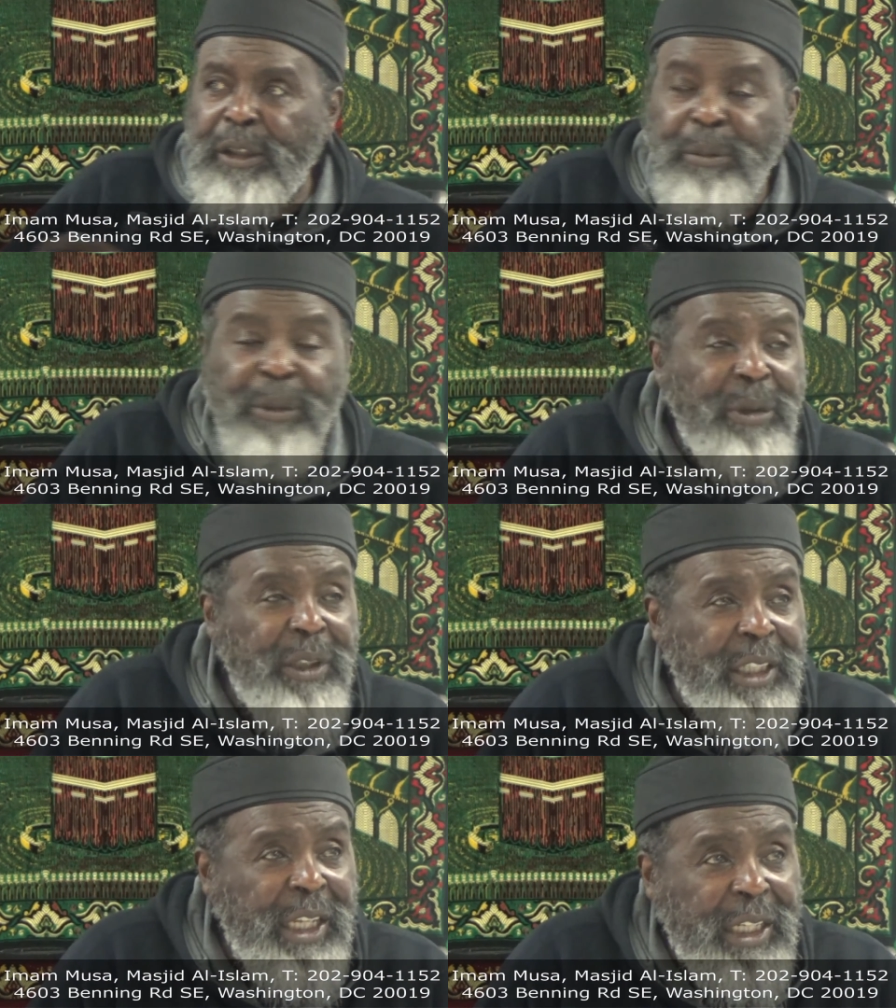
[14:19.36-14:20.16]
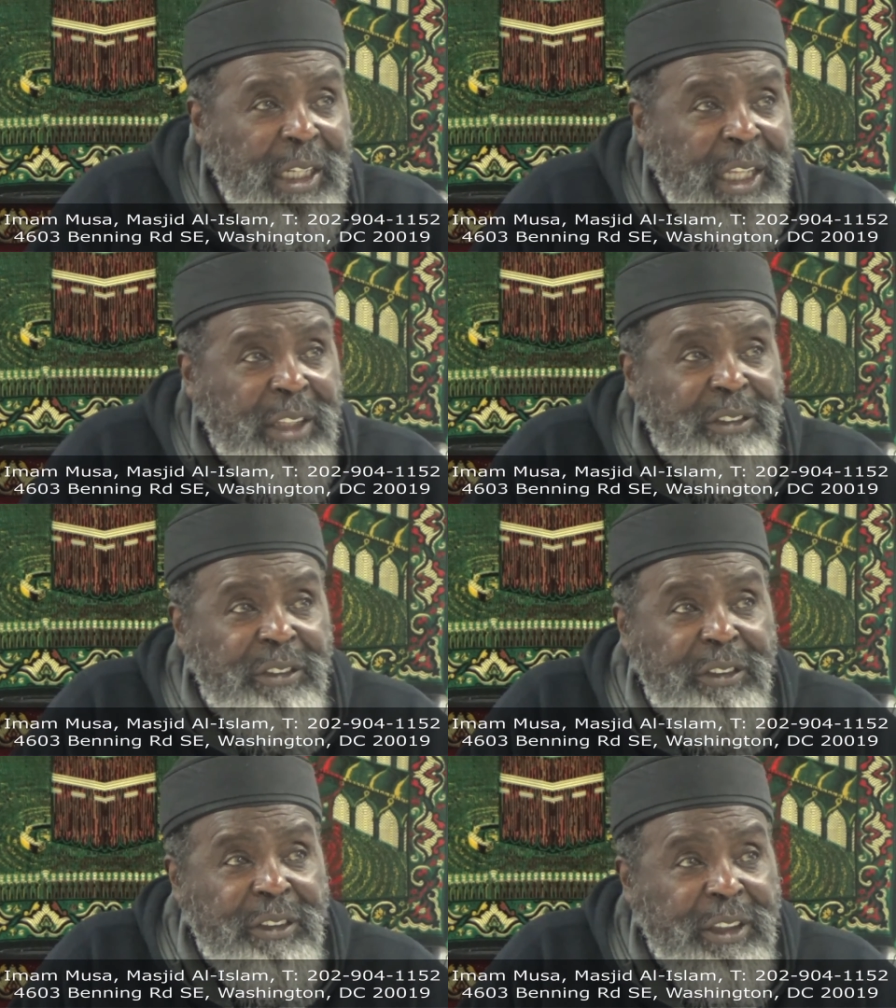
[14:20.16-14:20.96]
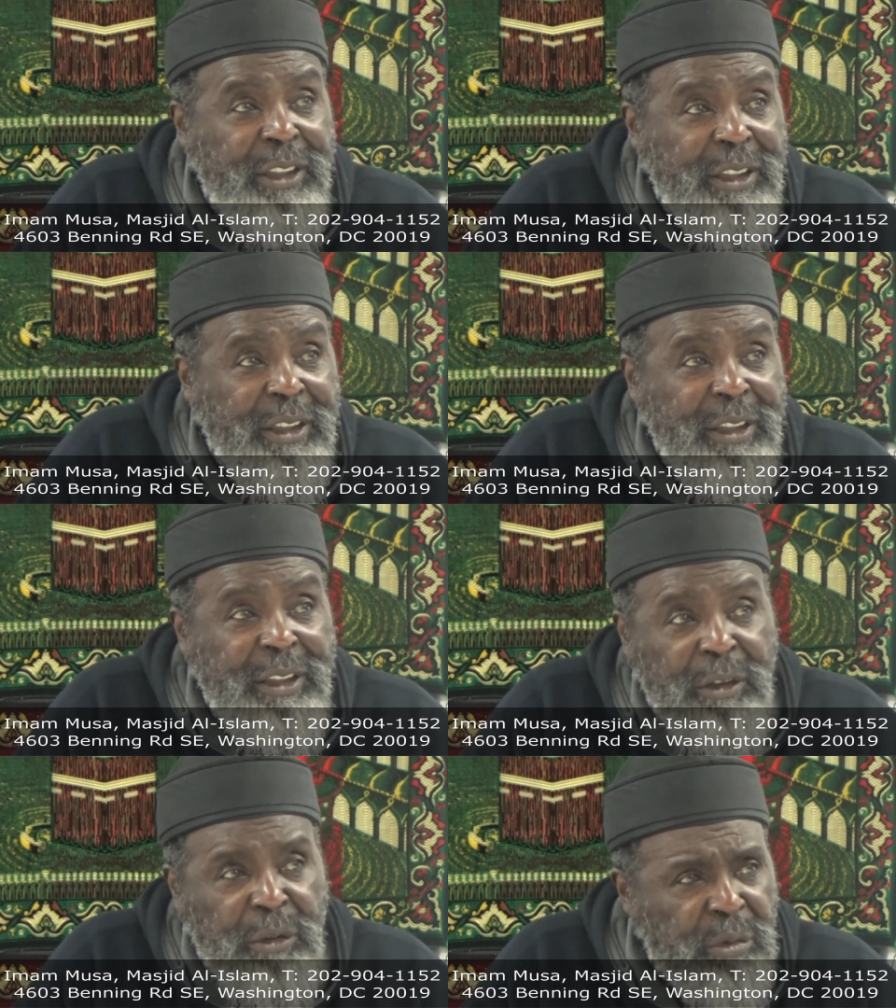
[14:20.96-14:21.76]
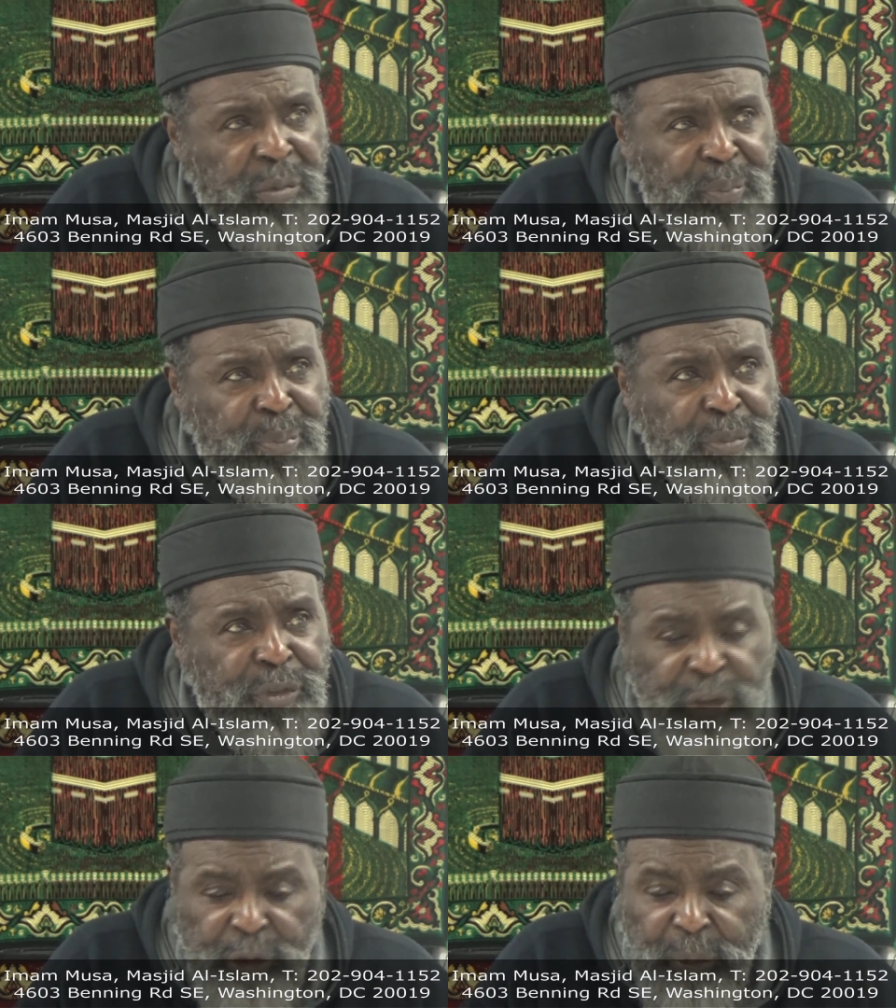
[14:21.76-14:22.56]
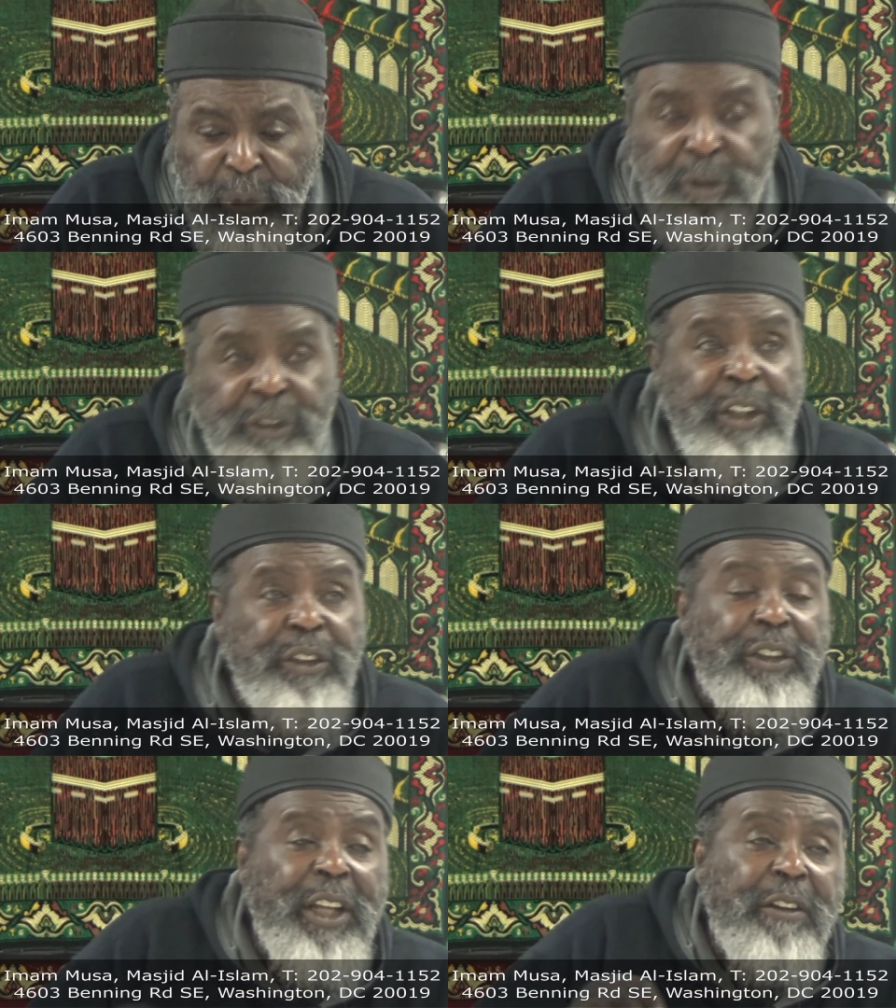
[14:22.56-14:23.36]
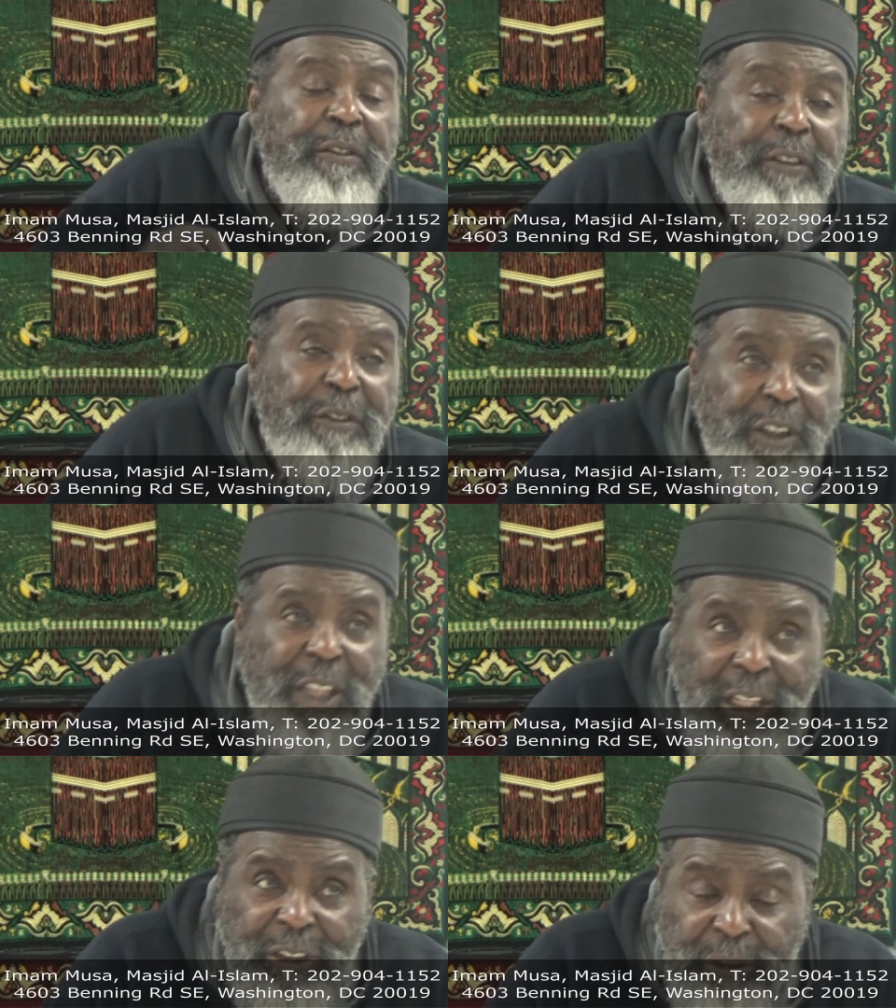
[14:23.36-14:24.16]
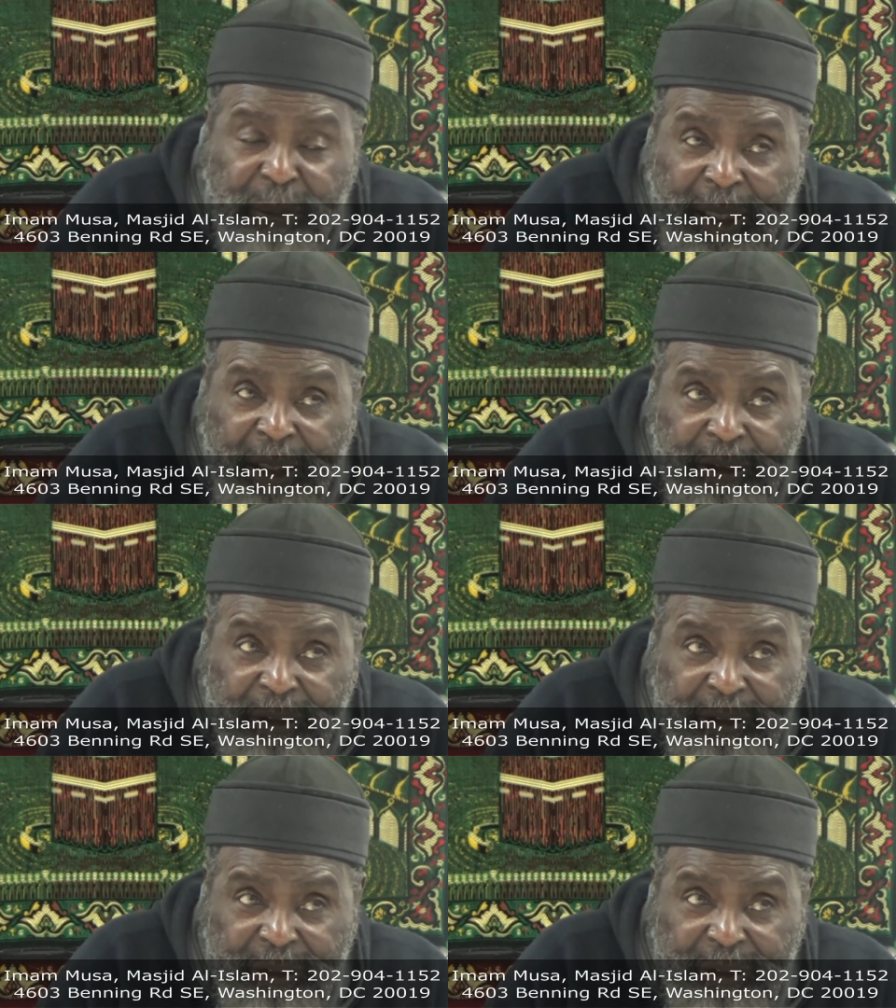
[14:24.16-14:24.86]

Remember the Cadillacs? Uh, General Motors, they used to have 50,000 miles